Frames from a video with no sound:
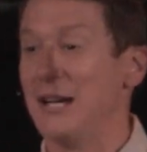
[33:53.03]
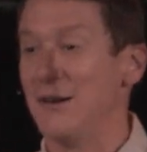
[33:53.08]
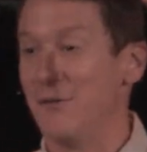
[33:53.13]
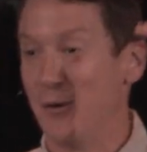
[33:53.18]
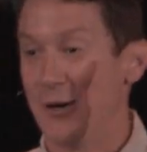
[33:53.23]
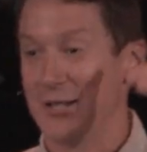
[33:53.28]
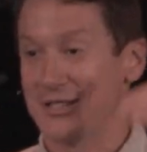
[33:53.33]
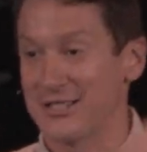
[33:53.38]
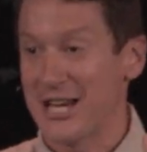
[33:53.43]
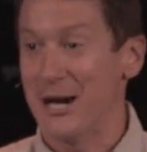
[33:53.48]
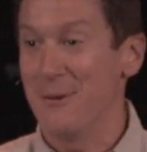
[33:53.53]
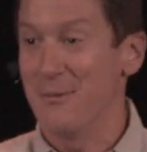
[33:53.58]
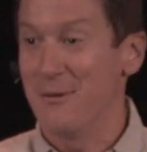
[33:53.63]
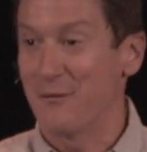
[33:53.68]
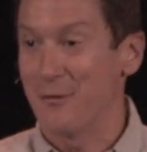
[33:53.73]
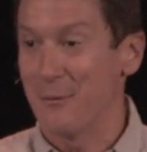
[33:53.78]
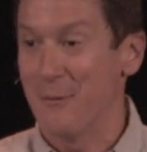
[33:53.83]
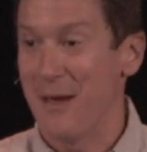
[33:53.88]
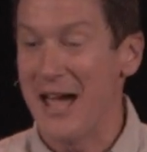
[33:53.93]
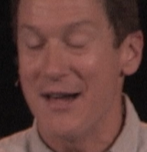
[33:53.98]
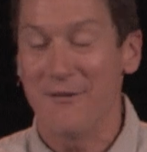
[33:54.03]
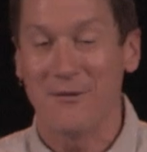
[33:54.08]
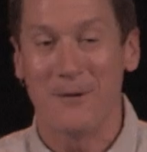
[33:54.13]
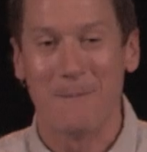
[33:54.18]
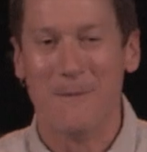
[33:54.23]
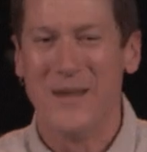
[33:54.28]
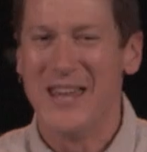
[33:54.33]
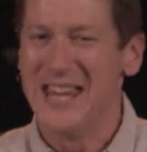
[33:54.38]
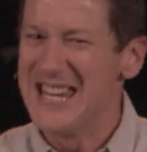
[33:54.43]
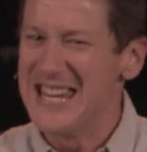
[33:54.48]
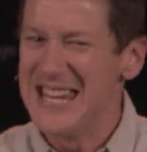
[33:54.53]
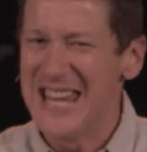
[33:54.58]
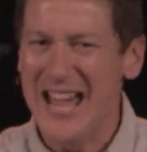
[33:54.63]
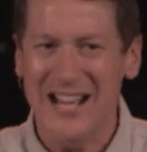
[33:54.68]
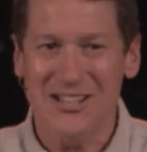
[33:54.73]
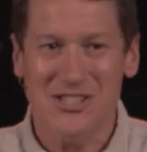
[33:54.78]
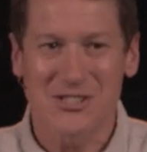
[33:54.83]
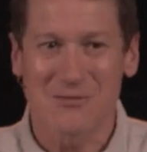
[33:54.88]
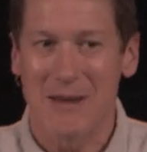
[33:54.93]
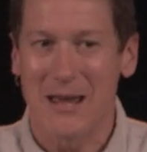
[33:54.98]
of what's coming from heaven,
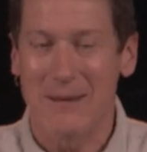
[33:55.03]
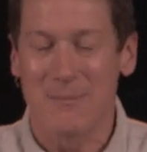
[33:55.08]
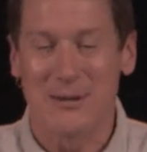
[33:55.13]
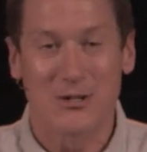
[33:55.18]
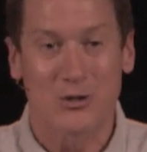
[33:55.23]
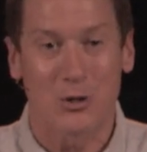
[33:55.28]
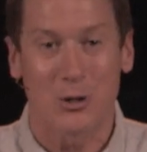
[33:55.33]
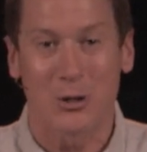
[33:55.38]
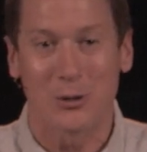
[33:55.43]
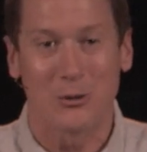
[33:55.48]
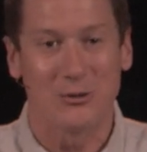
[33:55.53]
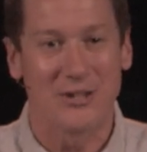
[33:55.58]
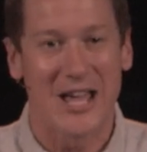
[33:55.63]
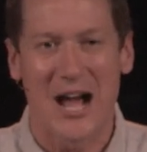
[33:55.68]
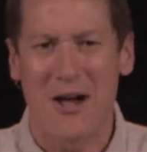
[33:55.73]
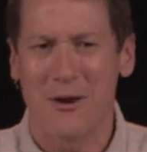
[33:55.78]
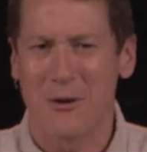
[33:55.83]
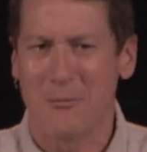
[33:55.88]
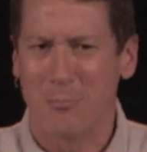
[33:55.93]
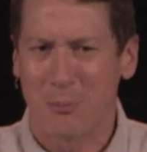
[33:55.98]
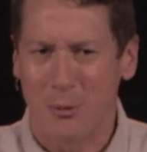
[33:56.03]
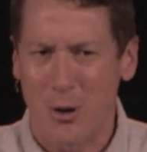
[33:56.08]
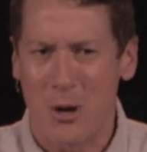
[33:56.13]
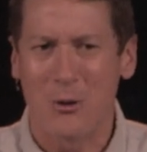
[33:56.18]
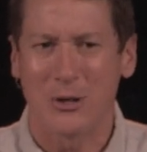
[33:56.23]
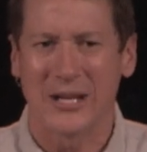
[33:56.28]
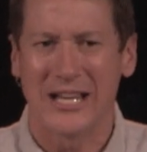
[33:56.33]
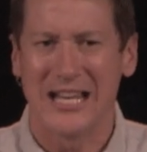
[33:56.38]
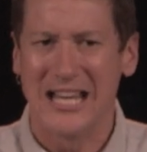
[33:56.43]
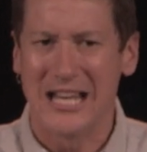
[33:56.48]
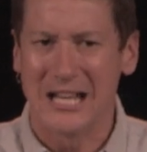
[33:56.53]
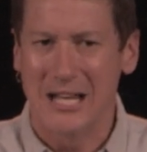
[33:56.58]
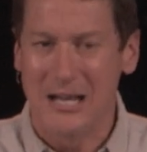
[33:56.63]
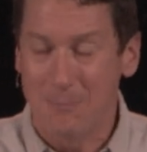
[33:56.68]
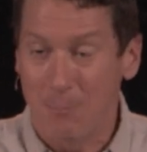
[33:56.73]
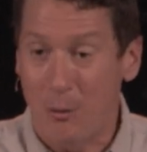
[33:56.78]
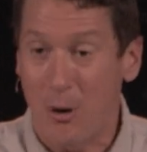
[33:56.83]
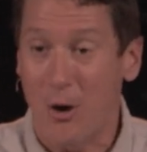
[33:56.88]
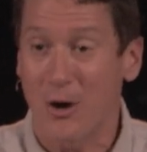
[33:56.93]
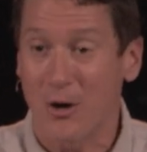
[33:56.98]
yes, may be trickled down and broken in in
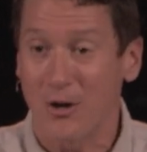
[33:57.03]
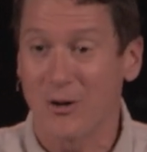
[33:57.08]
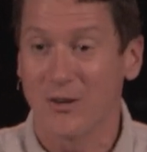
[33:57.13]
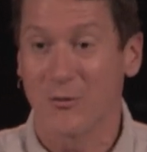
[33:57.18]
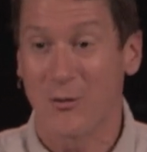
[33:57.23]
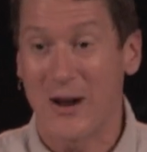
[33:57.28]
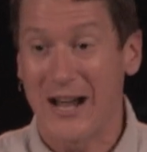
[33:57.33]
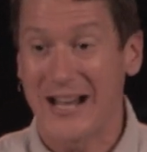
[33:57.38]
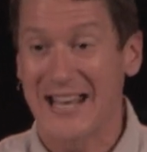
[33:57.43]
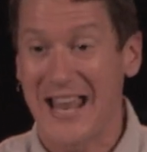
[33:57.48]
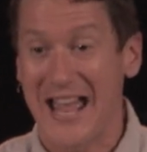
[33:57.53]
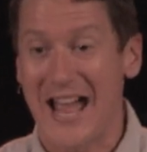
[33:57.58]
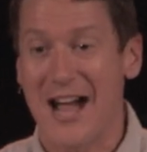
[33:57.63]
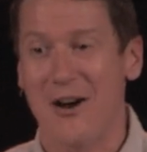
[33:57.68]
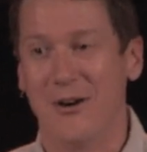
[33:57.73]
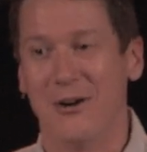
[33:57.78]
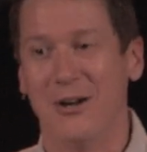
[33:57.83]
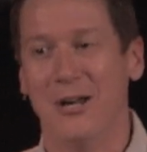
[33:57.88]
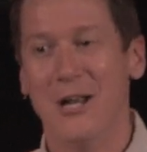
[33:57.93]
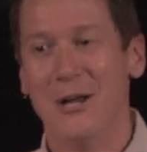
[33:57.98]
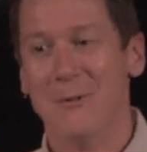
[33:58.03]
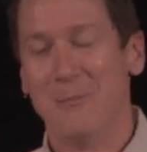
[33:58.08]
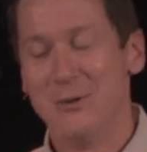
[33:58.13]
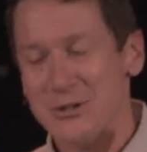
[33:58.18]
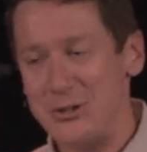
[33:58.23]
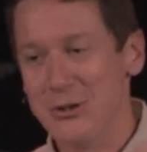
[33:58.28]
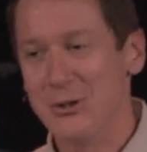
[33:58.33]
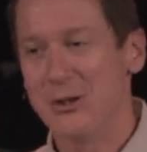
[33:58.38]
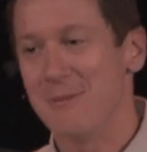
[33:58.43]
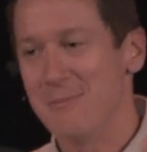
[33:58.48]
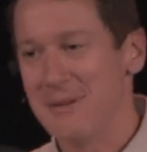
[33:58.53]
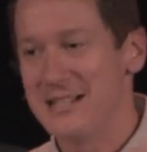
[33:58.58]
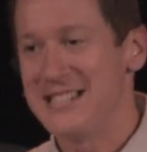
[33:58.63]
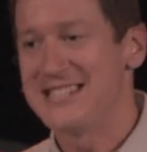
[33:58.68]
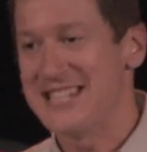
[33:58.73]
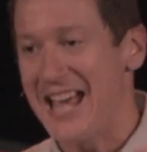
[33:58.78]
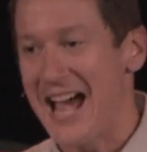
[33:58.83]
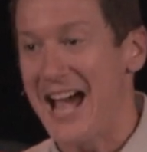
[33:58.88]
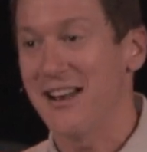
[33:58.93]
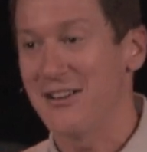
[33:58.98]
part right now, but you can be
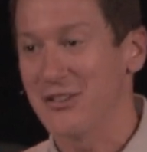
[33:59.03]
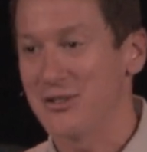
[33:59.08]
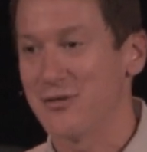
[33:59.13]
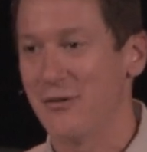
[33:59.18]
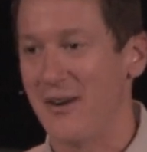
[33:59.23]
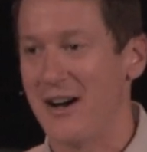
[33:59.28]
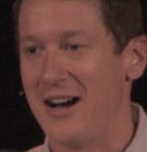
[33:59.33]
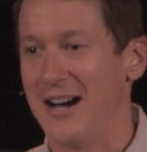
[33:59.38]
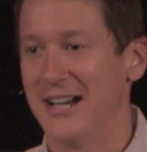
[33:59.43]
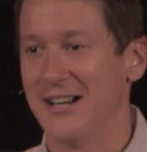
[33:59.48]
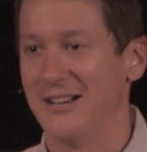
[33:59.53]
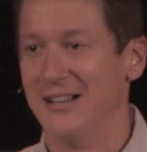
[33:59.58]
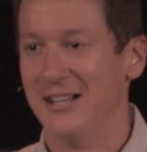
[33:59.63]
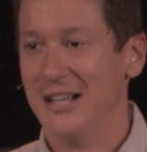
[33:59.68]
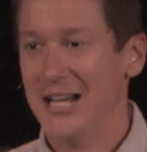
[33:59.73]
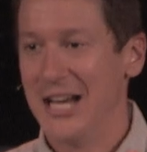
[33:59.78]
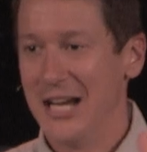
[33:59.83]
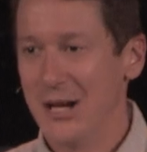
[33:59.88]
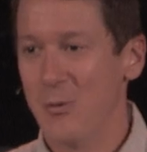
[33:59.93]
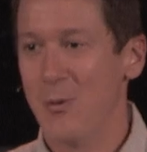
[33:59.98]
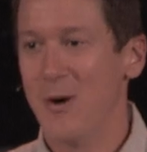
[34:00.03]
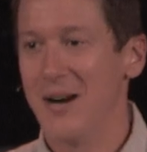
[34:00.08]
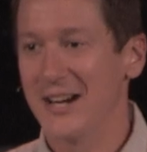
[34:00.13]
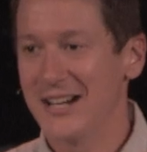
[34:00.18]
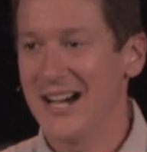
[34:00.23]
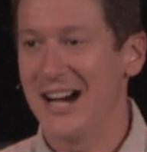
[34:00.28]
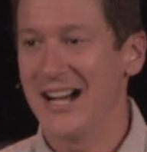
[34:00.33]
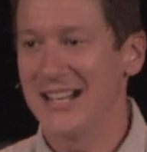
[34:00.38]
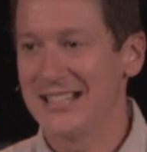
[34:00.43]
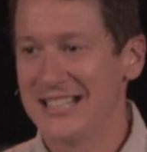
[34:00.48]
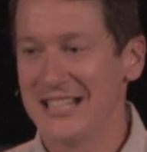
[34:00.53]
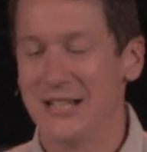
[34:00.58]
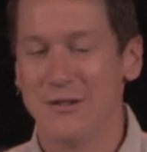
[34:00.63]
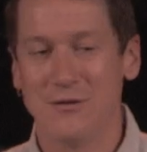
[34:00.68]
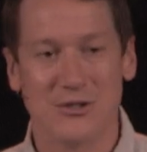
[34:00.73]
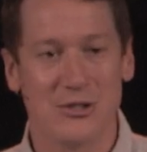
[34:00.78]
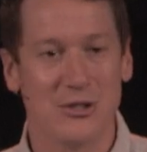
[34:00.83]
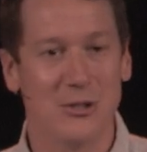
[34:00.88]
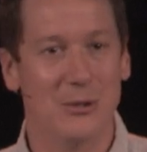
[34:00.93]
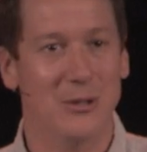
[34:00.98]
satisfied in what God
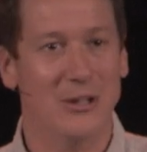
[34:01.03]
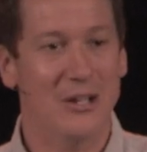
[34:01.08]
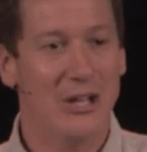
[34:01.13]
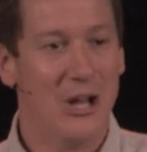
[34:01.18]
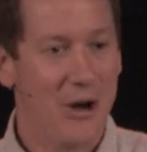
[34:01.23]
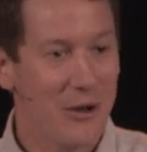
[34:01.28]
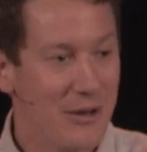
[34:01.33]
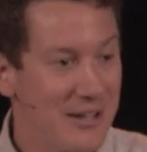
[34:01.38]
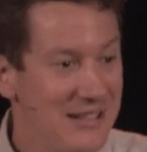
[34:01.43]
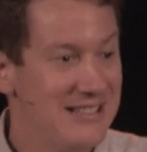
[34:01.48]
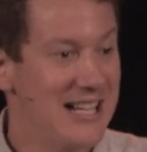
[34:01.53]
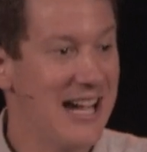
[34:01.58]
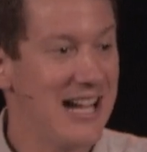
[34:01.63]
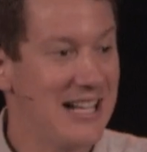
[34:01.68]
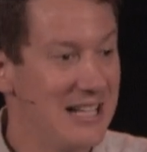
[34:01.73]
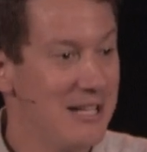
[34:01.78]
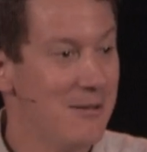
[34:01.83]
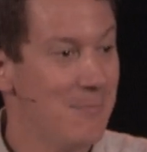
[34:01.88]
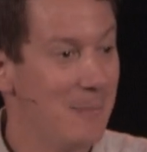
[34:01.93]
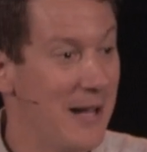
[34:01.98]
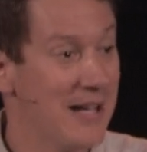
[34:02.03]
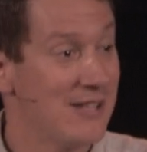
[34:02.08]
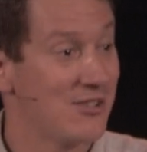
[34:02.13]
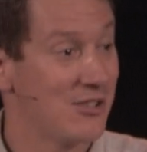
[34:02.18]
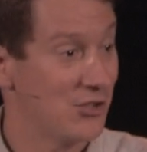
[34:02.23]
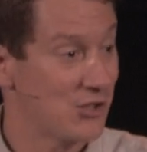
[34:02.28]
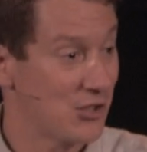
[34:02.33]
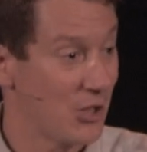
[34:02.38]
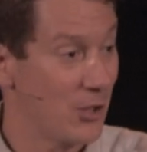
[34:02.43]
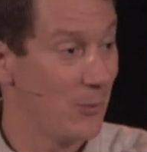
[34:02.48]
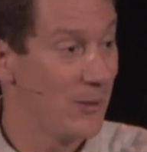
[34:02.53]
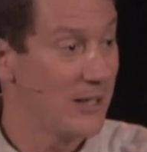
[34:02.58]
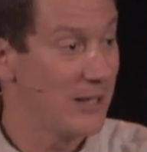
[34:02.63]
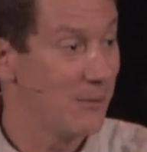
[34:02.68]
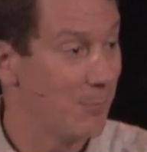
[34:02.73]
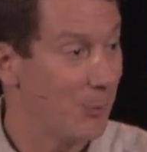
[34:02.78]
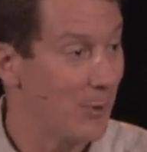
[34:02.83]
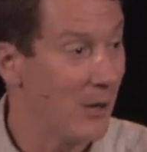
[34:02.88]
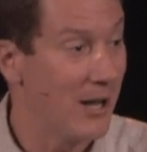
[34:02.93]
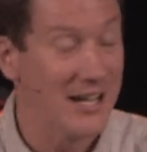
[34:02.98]
gives you on a daily basis so that we can
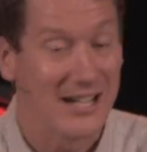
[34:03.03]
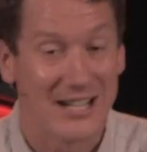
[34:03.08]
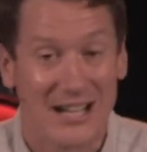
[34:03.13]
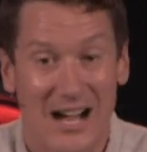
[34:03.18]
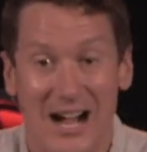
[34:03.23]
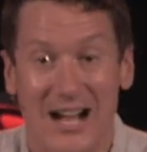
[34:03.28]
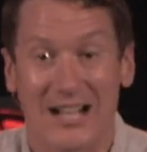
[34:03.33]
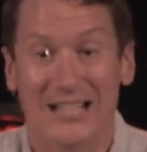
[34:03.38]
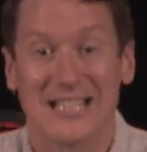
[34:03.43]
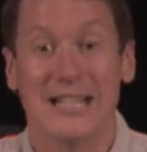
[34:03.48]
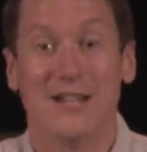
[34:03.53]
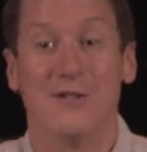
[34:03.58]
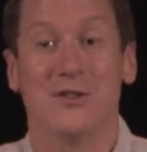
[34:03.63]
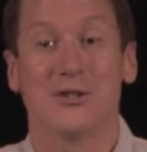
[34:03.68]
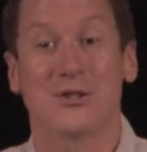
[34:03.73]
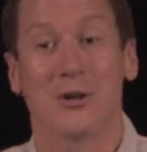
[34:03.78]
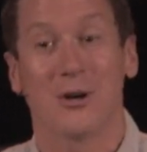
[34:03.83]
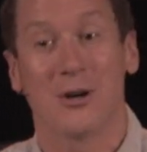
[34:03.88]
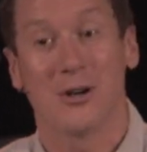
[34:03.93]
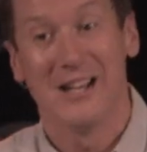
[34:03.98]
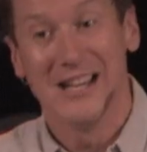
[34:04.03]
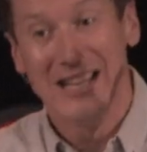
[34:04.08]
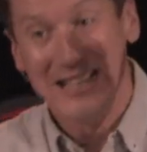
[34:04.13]
pray, God, give us our